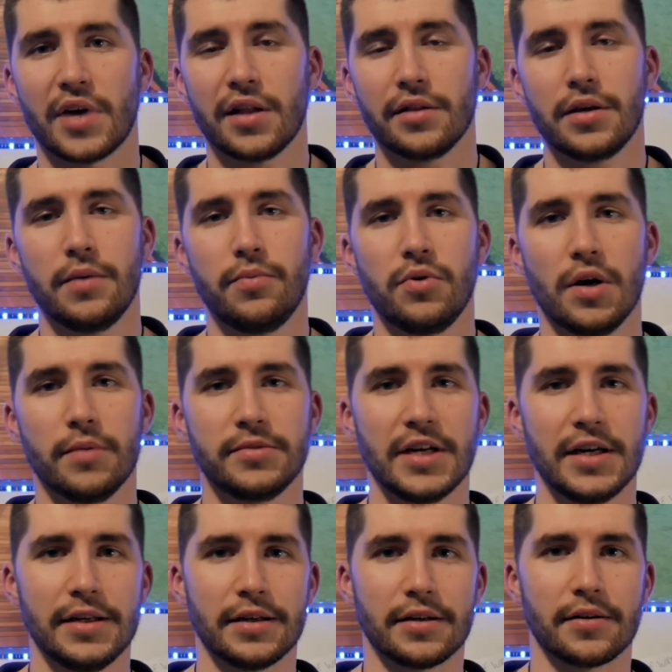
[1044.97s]
I'll keep you
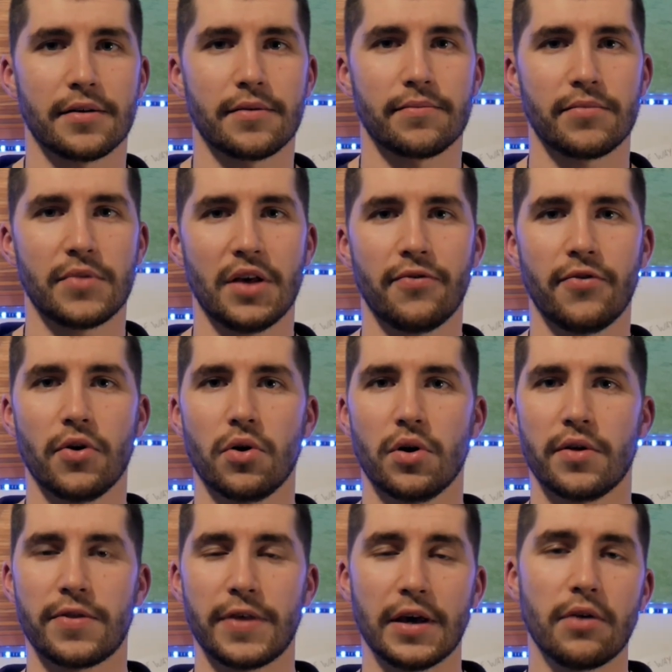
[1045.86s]
updated. Thank you,
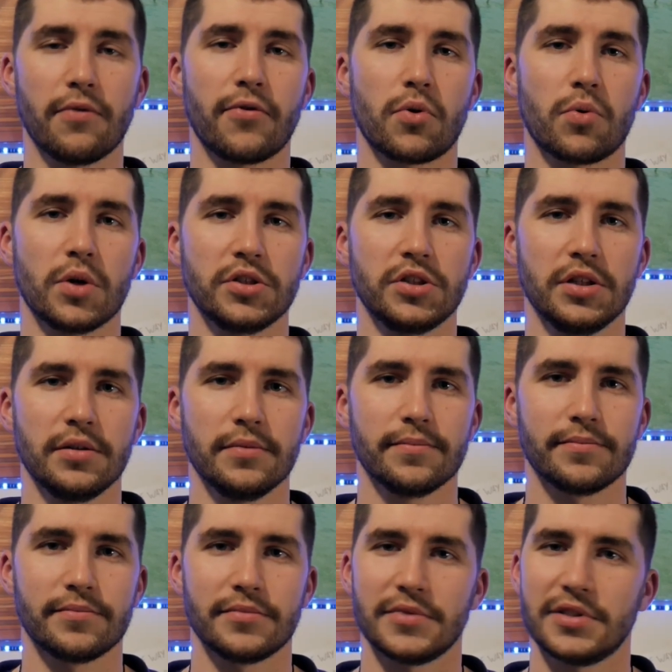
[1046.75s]
thank you for
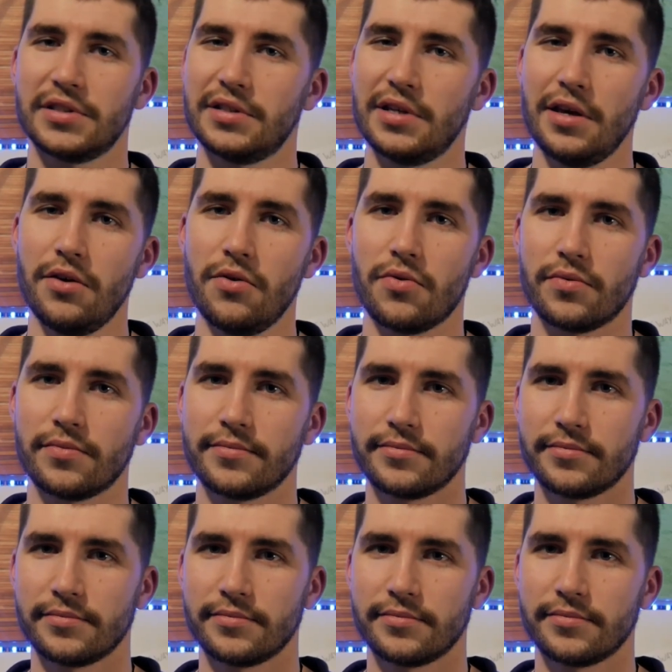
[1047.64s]
watching. See you.